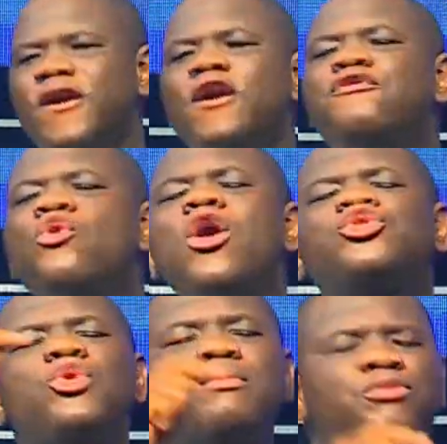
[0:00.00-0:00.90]
If you want
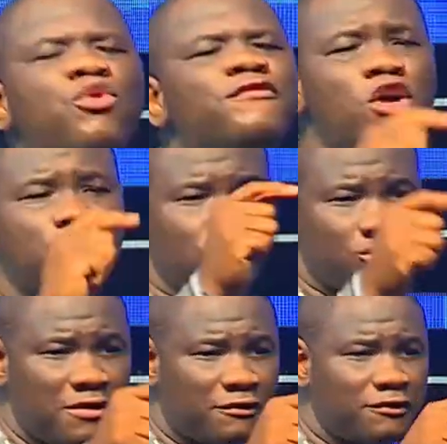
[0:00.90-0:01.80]
to improve your
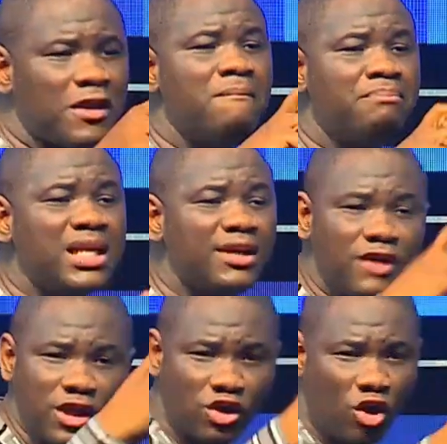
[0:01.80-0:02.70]
strength in
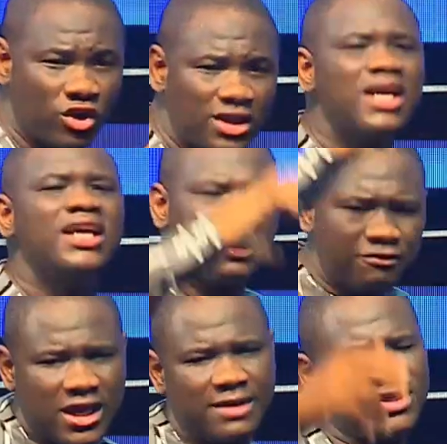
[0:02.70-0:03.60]
believing God,
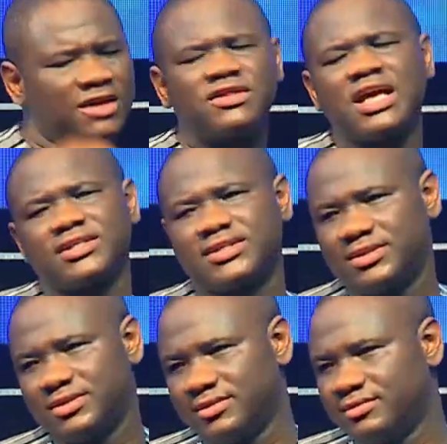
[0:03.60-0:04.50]
give, give, give
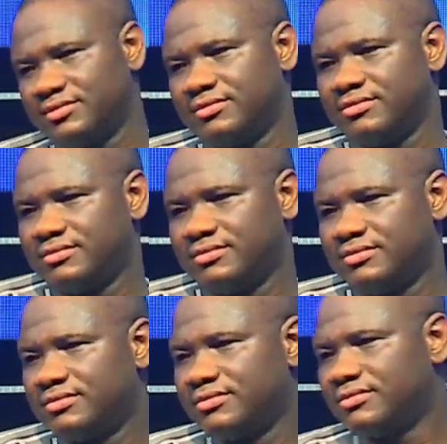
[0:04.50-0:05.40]
thanks.
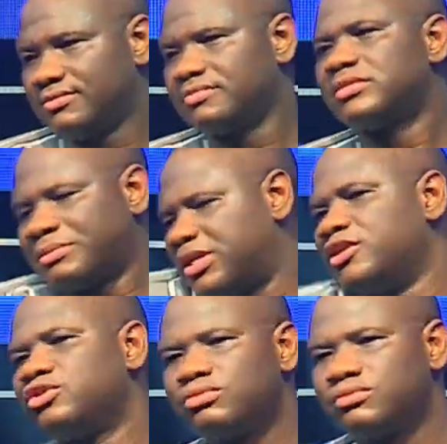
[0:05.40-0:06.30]
I'm
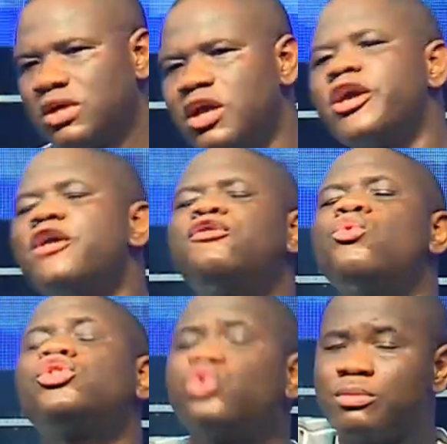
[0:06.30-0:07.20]
telling you. If you
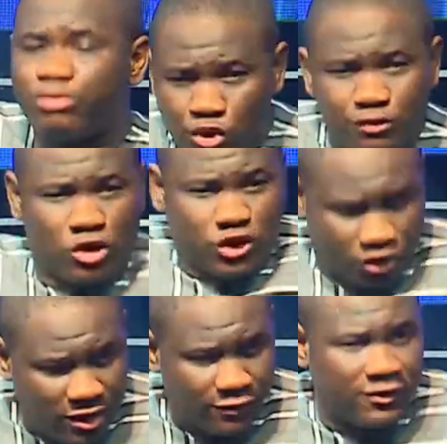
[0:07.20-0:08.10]
want to improve your
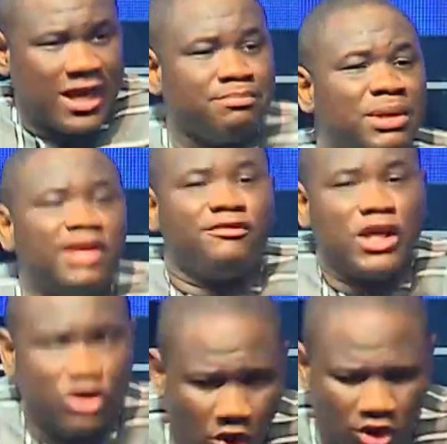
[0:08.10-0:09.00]
strength in
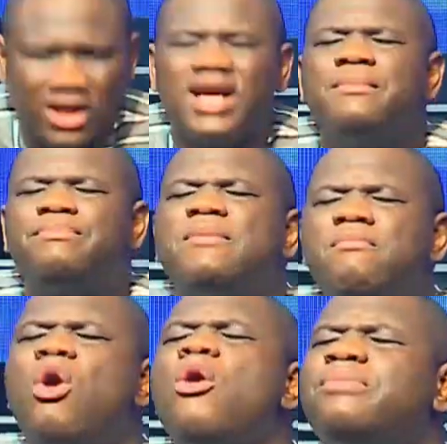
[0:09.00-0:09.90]
believing God, be
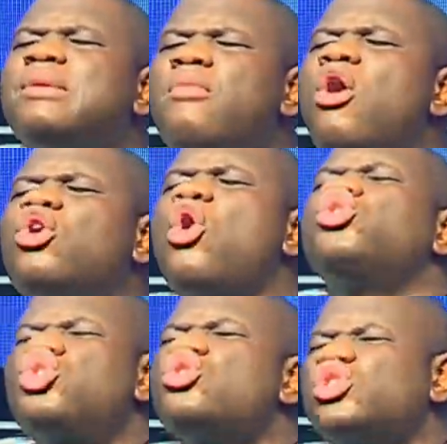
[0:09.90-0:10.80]
more, be more
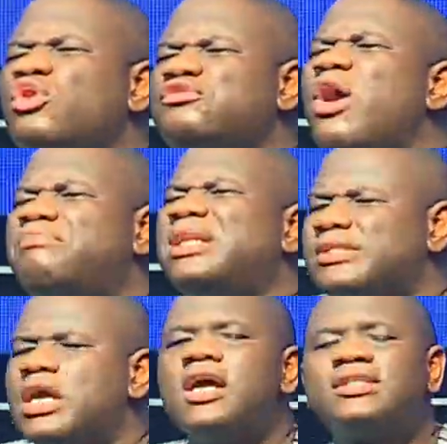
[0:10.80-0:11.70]
conscious of your
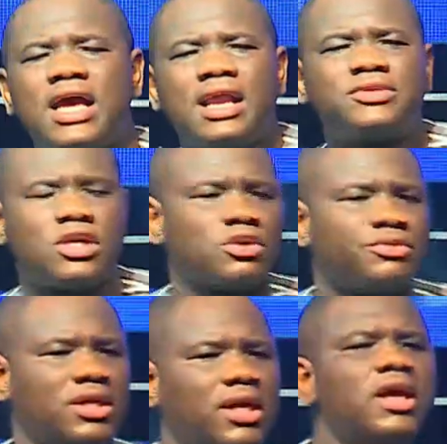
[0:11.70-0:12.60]
ability. See, let me tell you
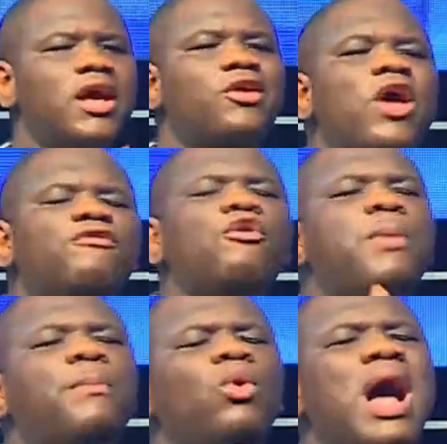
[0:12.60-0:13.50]
something. Eh? Grateful
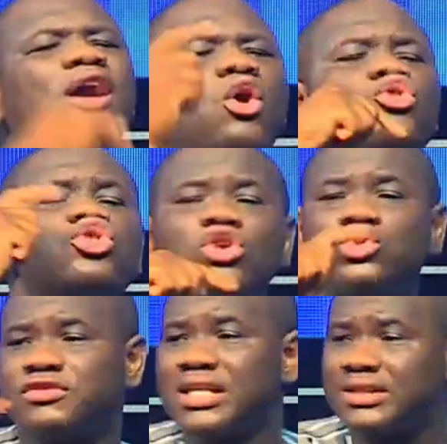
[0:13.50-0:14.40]
people are
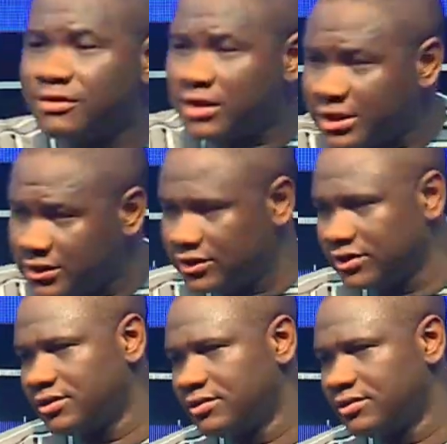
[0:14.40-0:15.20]
conscious of certain things